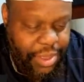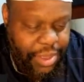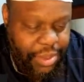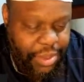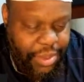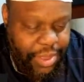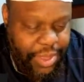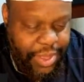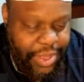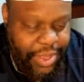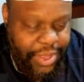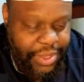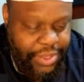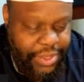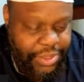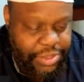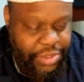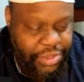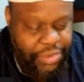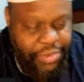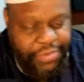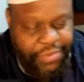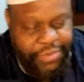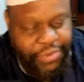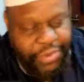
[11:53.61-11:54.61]
Okay,
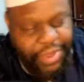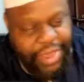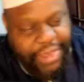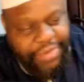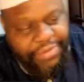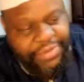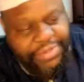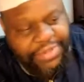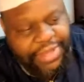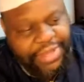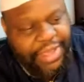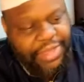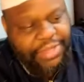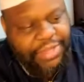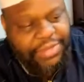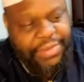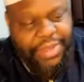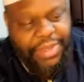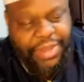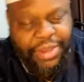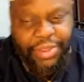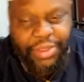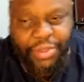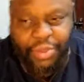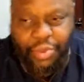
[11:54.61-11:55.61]
so if you have socks,
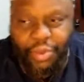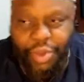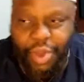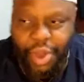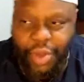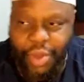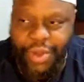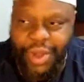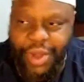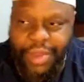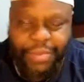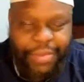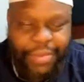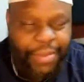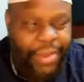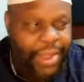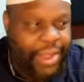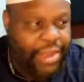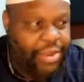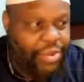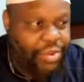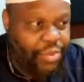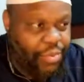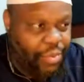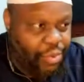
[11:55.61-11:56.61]
meaning you already
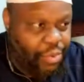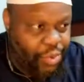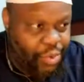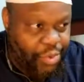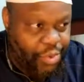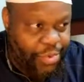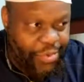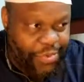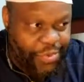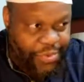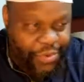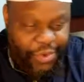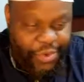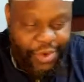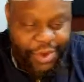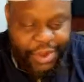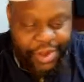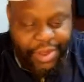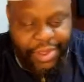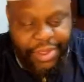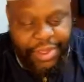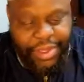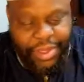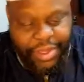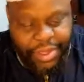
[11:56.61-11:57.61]
made your wudu before,
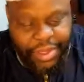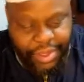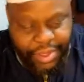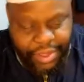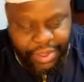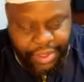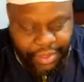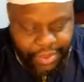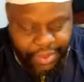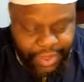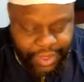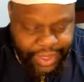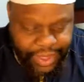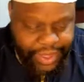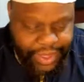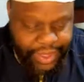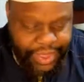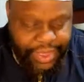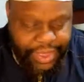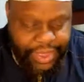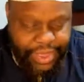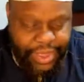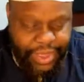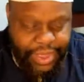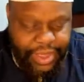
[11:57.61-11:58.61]
okay,
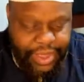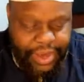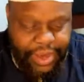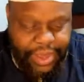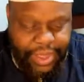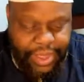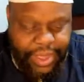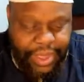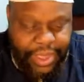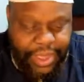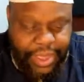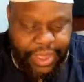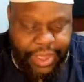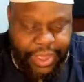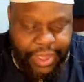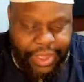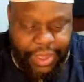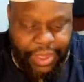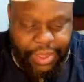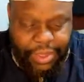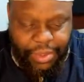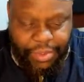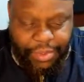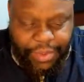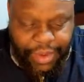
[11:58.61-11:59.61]
then
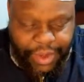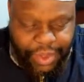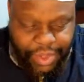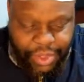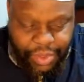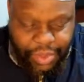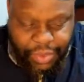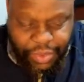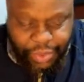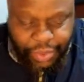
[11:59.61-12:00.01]
you break your